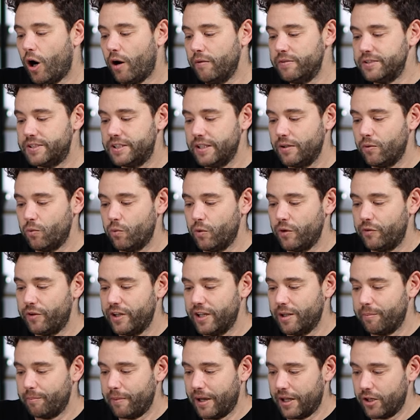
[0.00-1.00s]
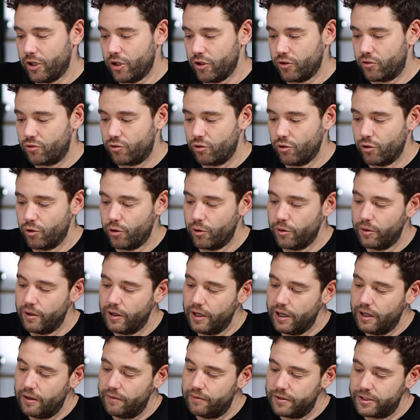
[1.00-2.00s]
Obviously, within the menu too,
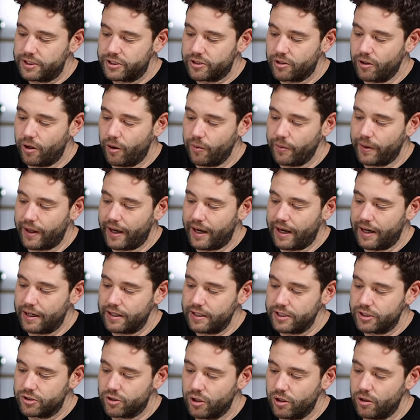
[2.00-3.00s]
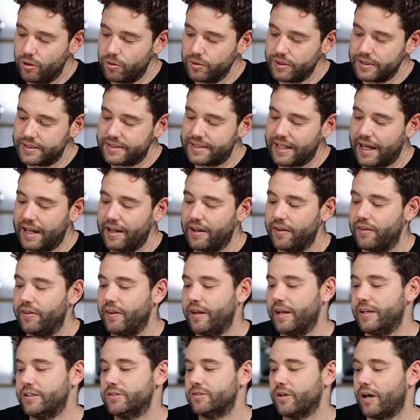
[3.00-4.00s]
you scroll down, it's got all the standard
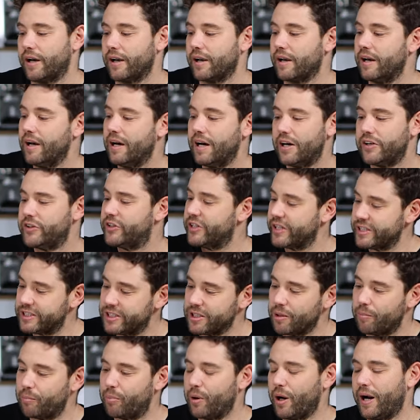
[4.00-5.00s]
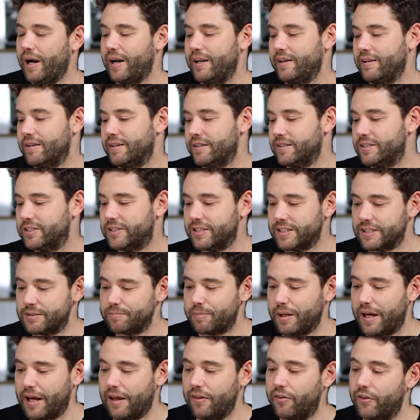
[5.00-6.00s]
things like adjusting your brightness,
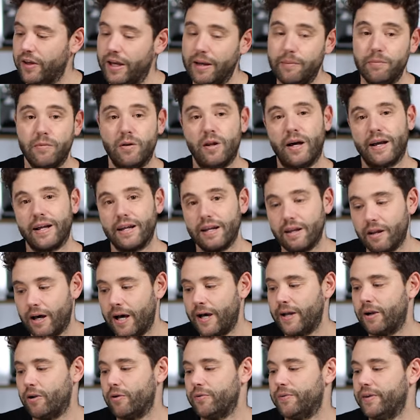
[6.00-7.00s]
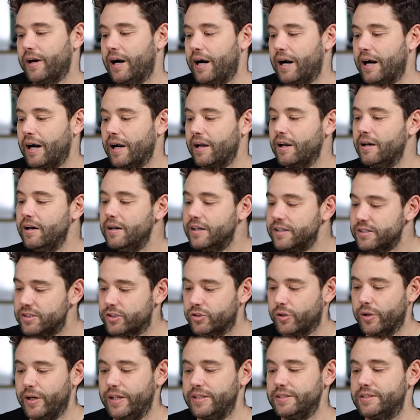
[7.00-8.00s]
display theme, like light or dark,
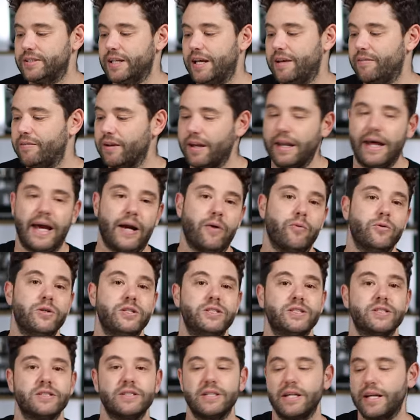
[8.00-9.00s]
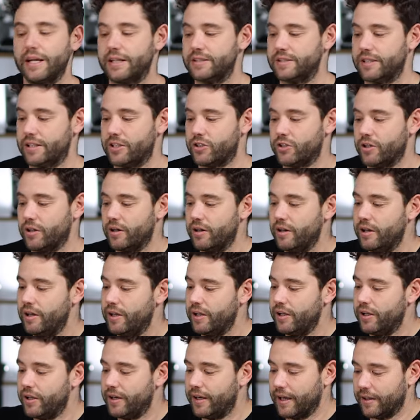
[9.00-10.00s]
screensaver, languages, etc.
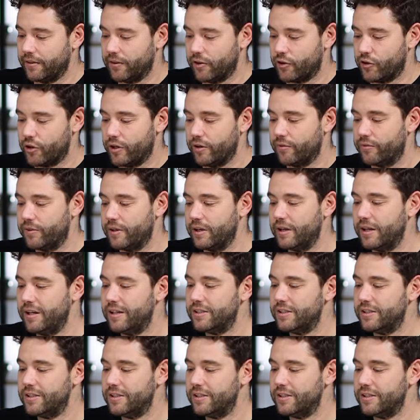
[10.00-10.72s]
You get the drift.